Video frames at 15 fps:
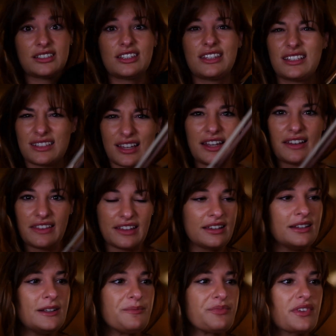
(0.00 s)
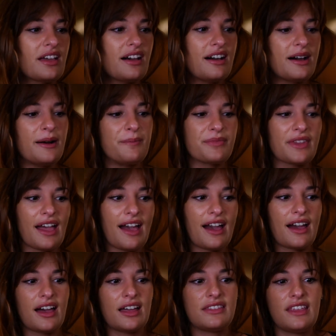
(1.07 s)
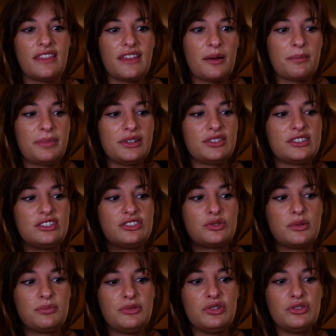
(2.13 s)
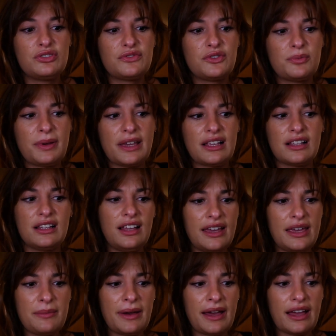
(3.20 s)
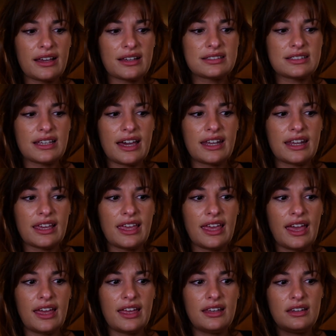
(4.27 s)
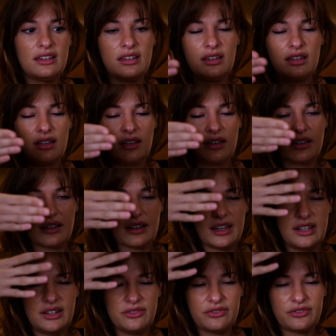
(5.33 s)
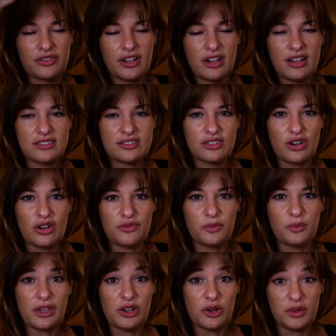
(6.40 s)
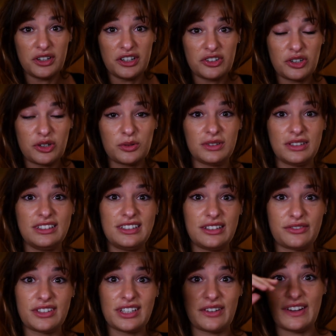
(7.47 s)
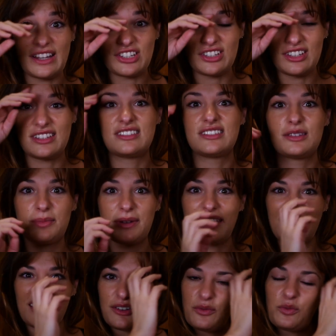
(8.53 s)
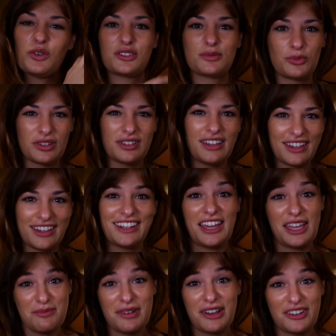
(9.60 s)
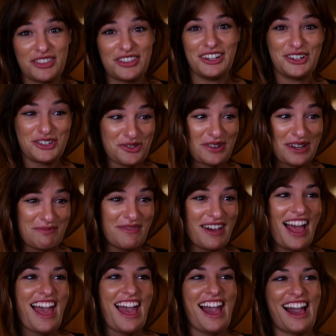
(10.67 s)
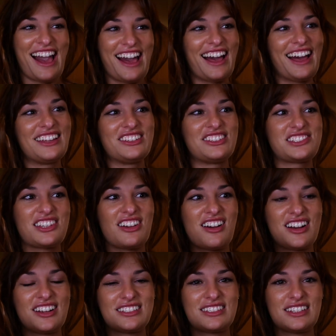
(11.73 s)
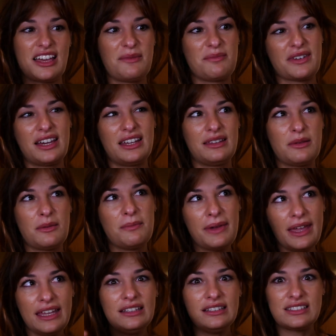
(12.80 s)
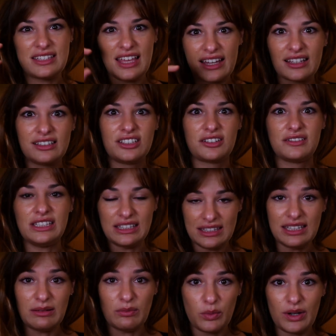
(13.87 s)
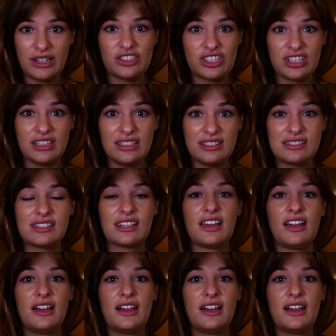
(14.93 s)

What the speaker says: This kind of thing. And then that builds into a beautiful big climax, and again kind of cuts off and we go in a totally different direction. This is the beginning of what's more like a nightmare than a dream, and starts kind of the main secondary theme, which is